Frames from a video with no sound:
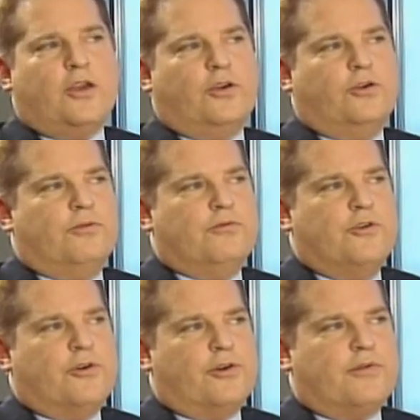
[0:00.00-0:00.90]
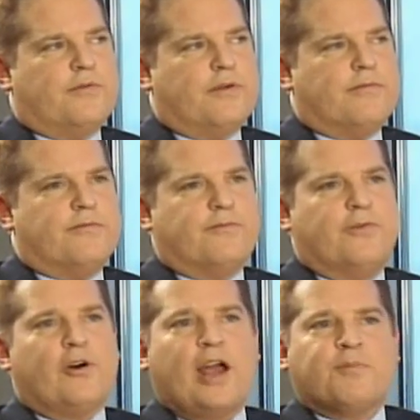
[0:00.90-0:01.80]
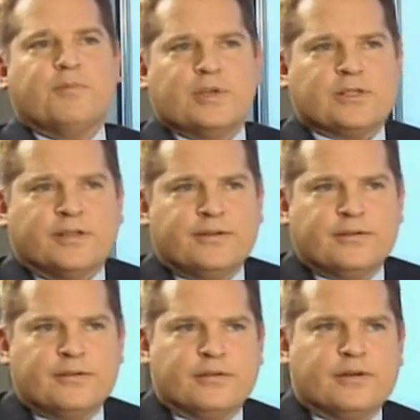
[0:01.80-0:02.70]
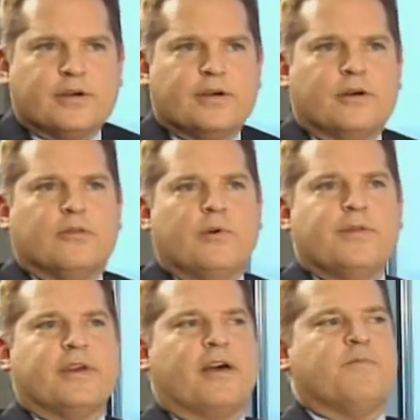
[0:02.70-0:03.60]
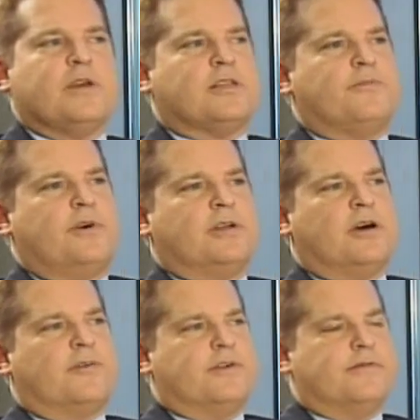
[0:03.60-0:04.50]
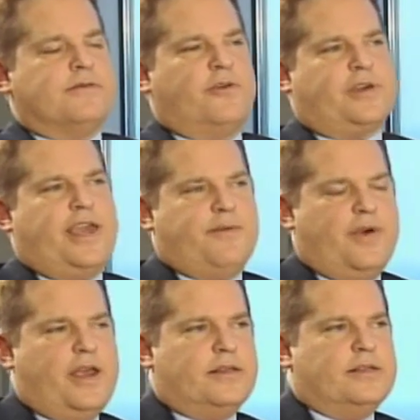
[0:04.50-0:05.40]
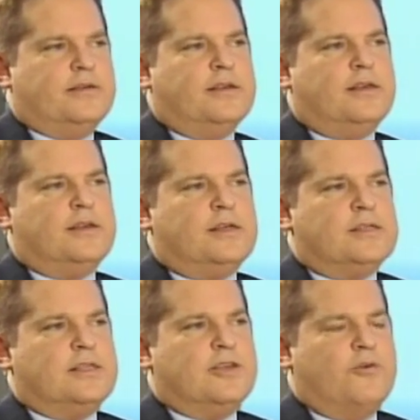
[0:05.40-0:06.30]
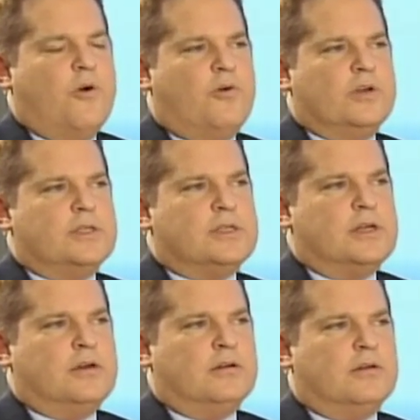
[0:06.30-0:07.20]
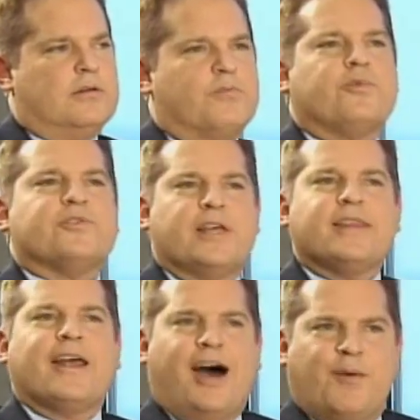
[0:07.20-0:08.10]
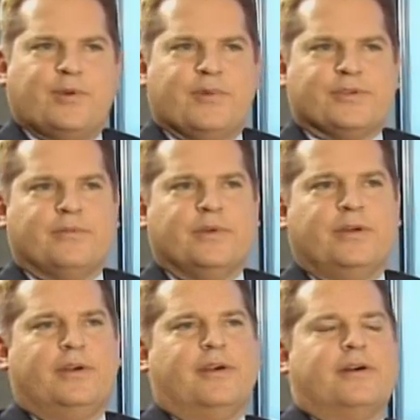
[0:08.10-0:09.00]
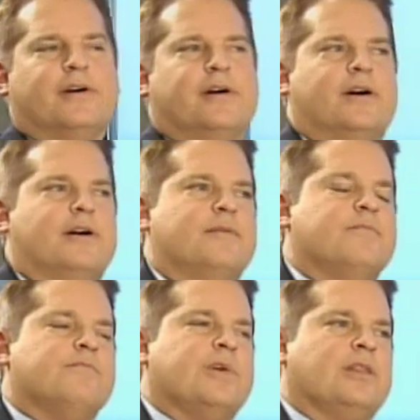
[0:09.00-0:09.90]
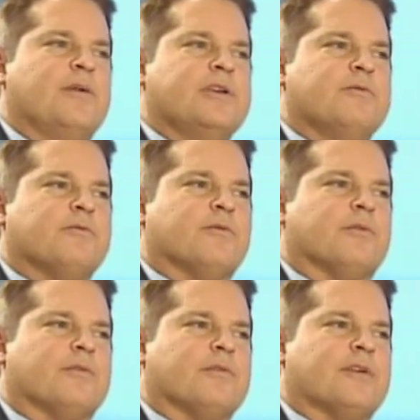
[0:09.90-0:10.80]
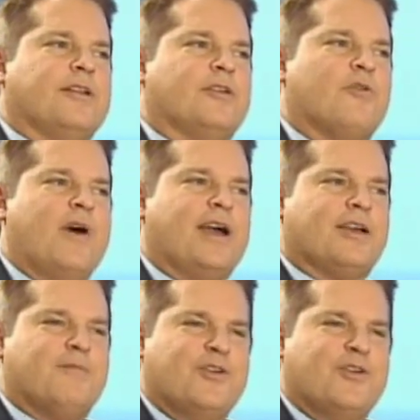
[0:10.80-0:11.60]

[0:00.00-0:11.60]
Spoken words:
You're very optimistic. One thing I've picked up on covering your campaign is that you always present that optimism. But let me kind of go back.